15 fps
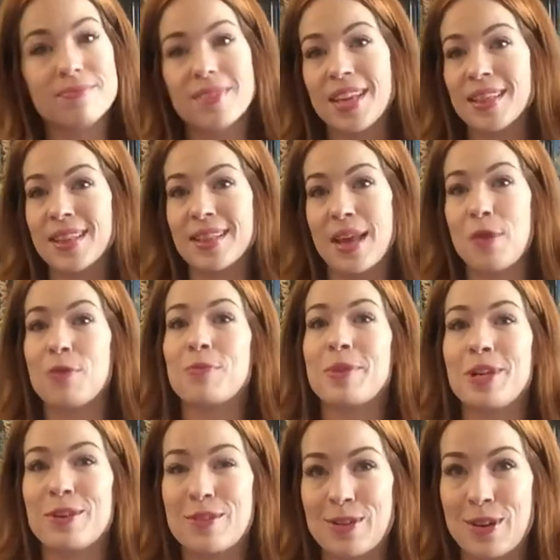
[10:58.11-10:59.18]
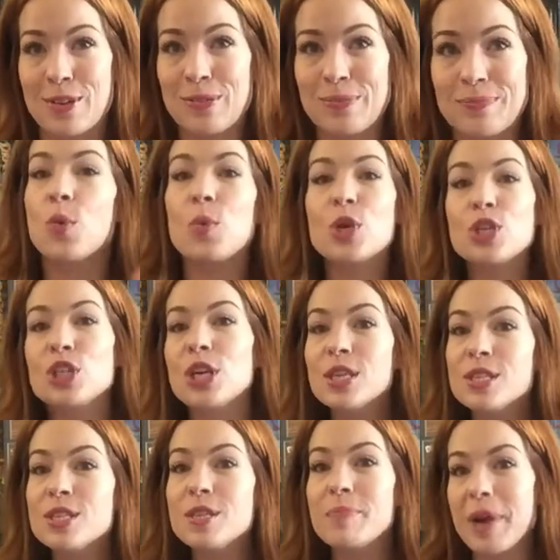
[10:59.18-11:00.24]
And then that would be your turn. We're
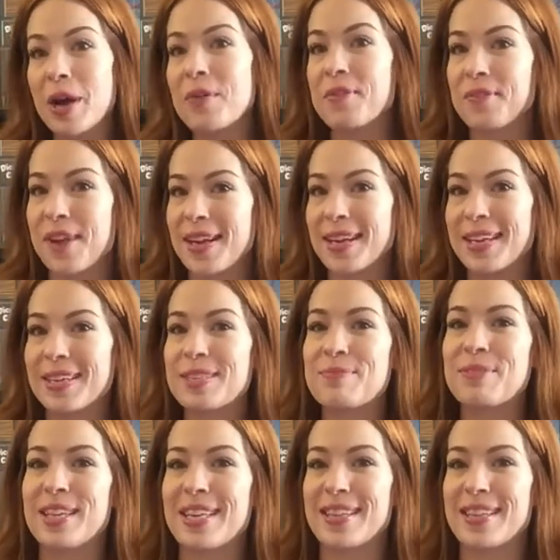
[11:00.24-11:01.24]
just about ready to play